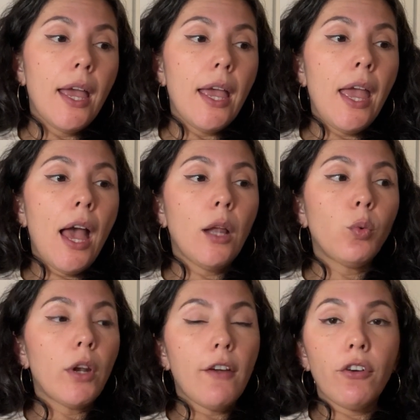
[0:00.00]
And
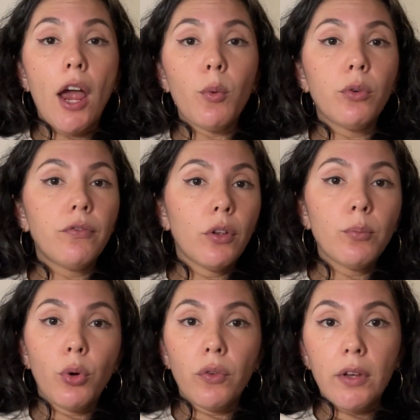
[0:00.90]
whenever I would feel
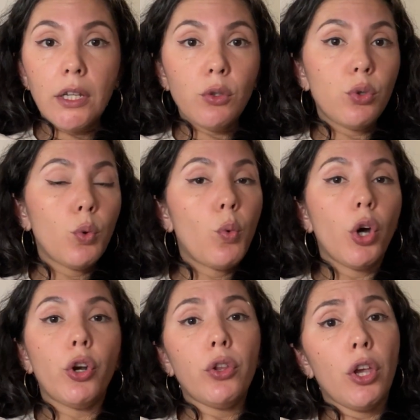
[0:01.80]
motivated to do
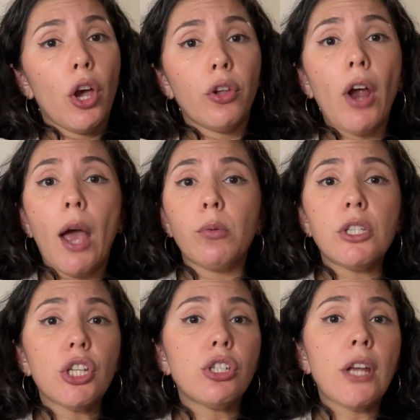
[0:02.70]
one or the other, I would
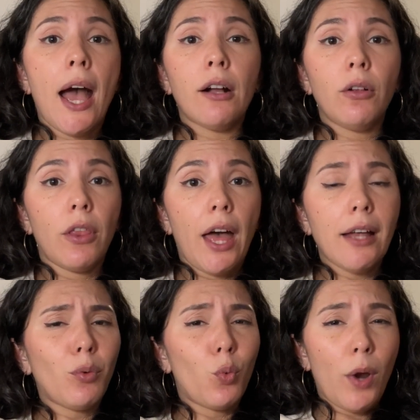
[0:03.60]
just tackle that
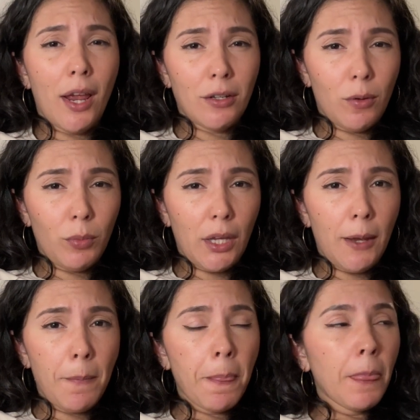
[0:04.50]
randomly.